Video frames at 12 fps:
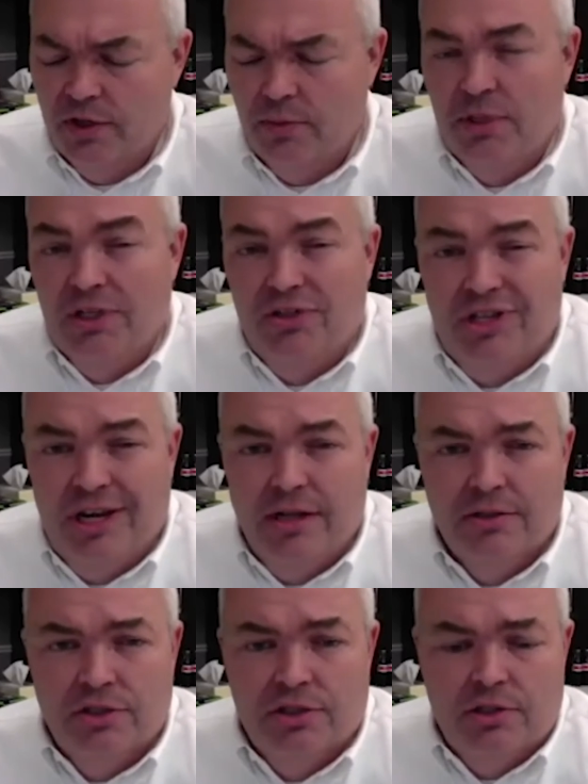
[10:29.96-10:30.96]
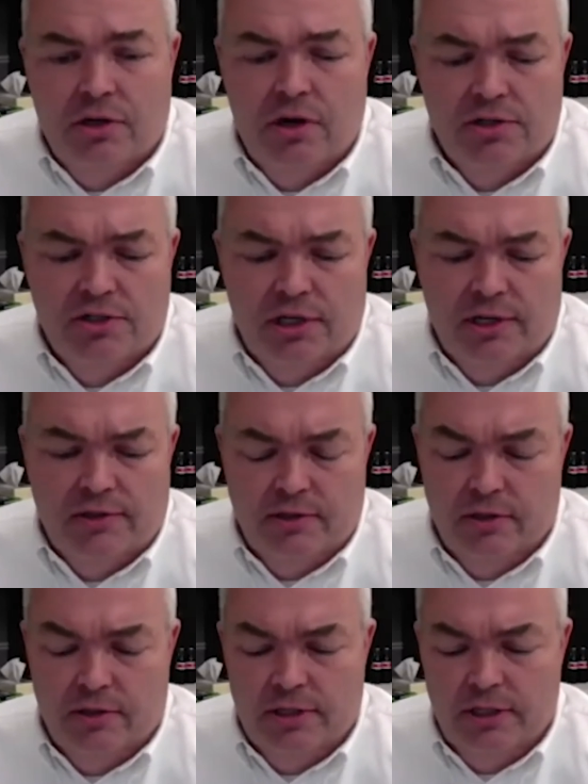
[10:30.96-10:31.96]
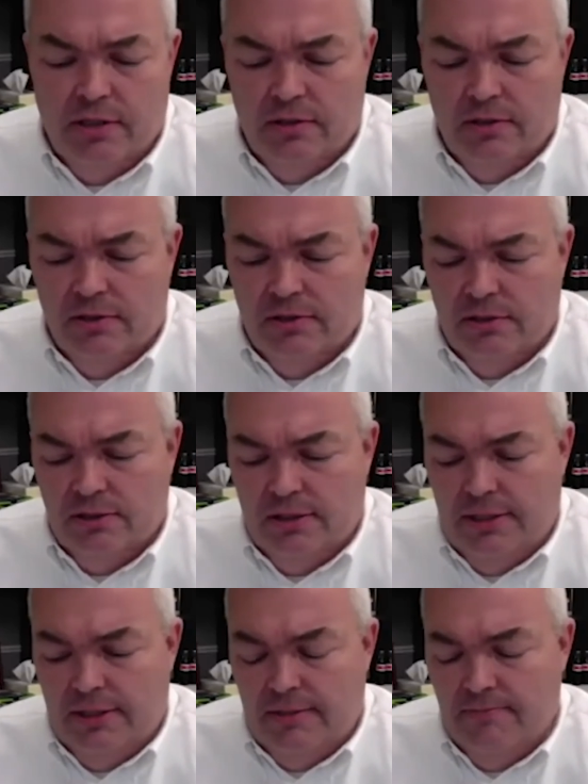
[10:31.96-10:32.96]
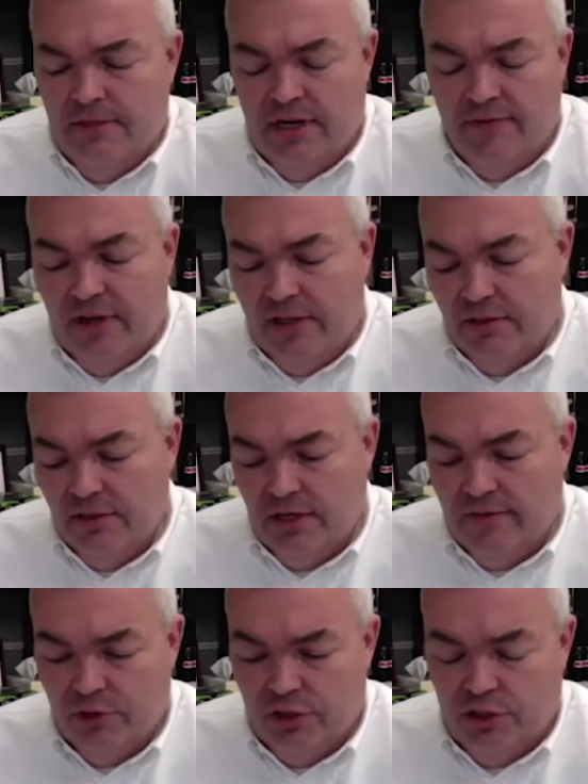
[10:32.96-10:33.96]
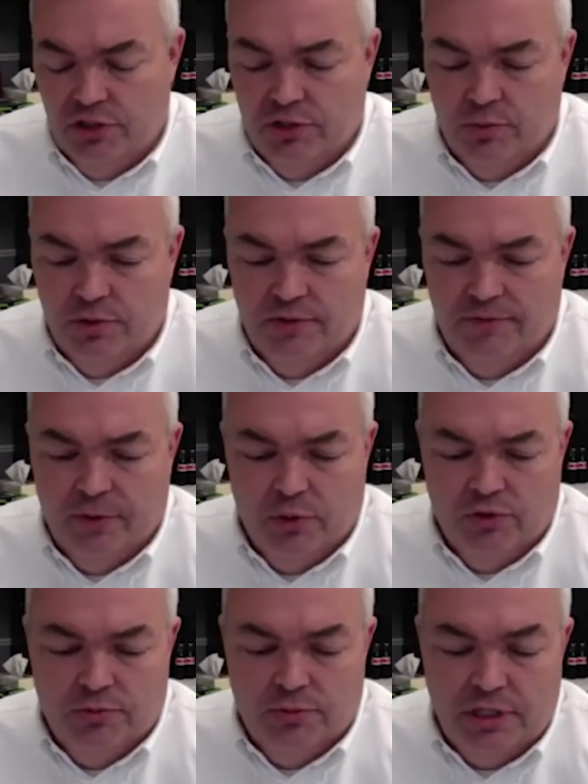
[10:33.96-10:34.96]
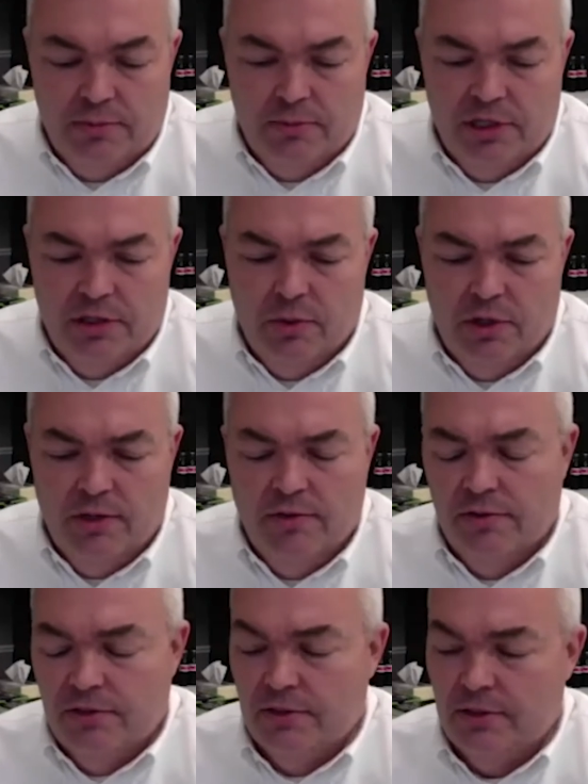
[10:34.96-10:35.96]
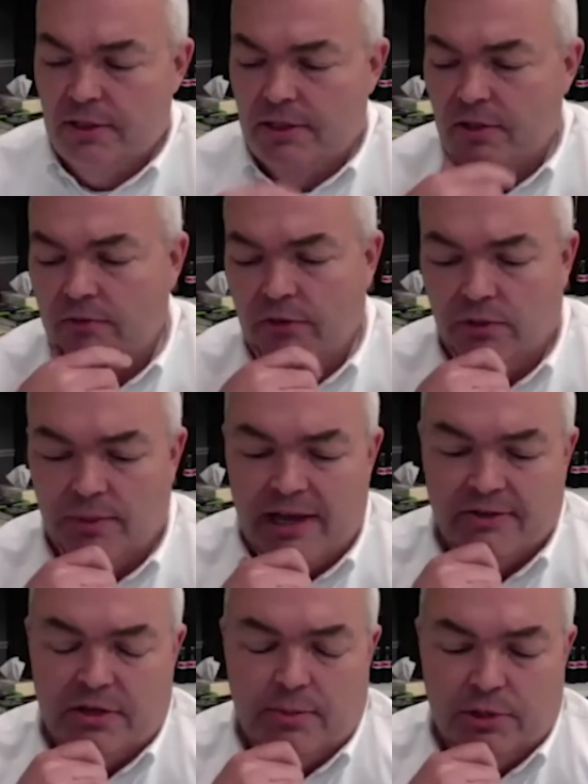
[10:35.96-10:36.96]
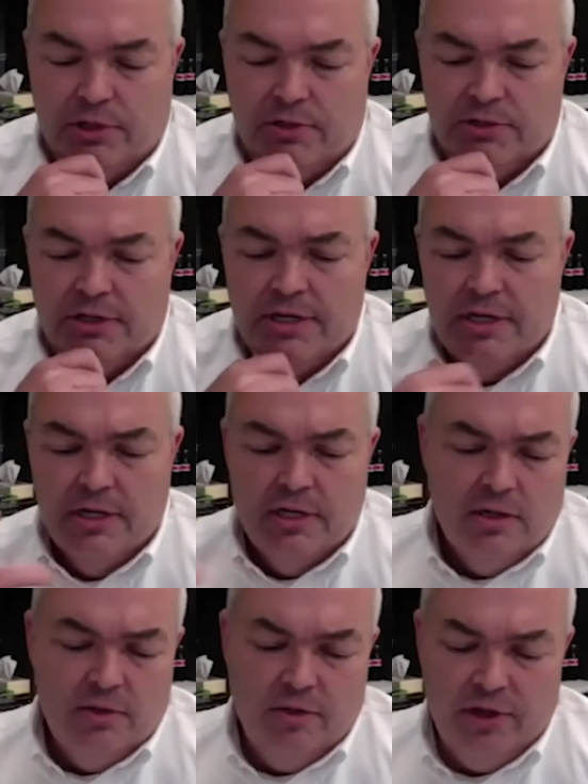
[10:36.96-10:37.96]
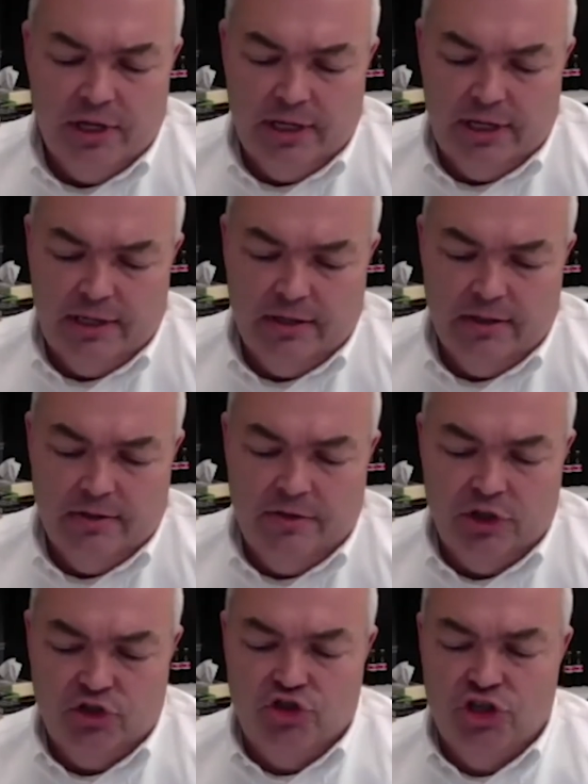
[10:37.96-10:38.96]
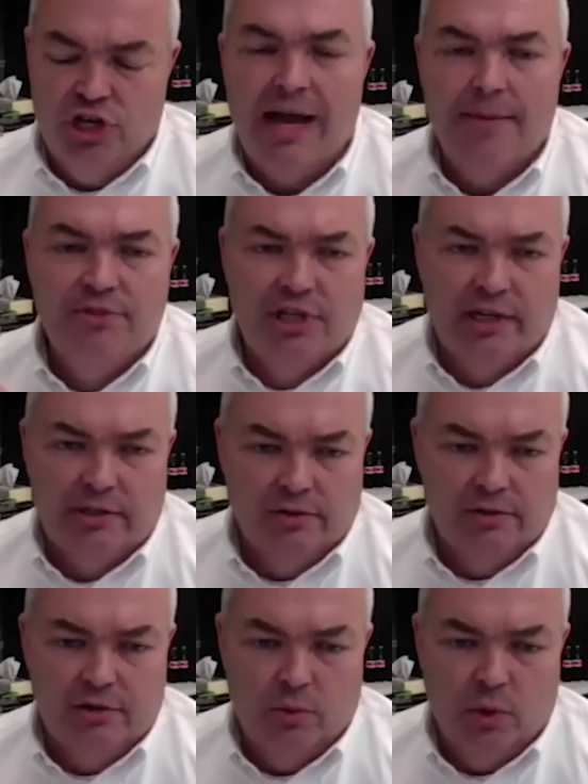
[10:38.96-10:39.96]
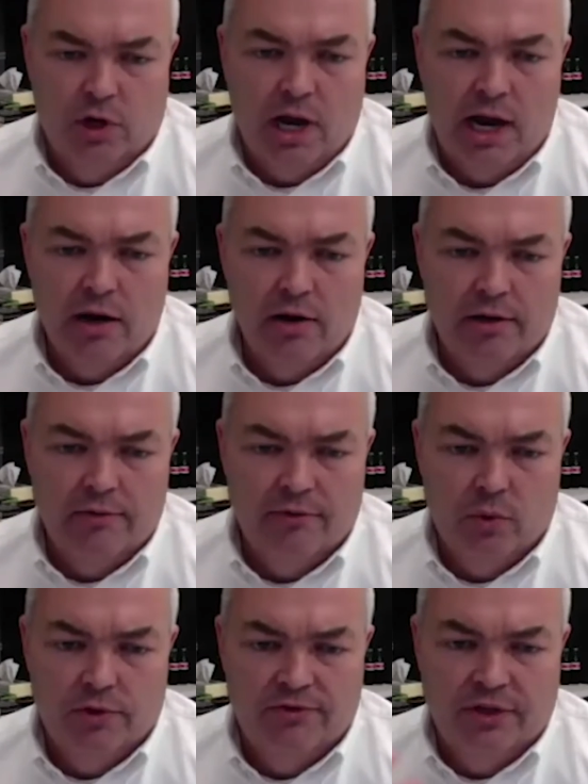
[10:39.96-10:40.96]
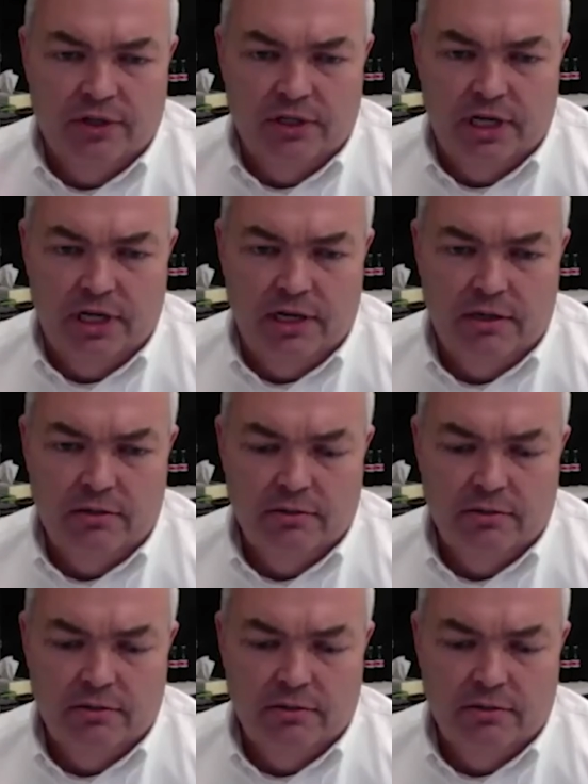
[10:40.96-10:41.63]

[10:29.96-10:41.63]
big challenges in our sector is, and I've had this conversation with the folks from Team Neo and others over the last couple of years, the job titles that we're hiring for today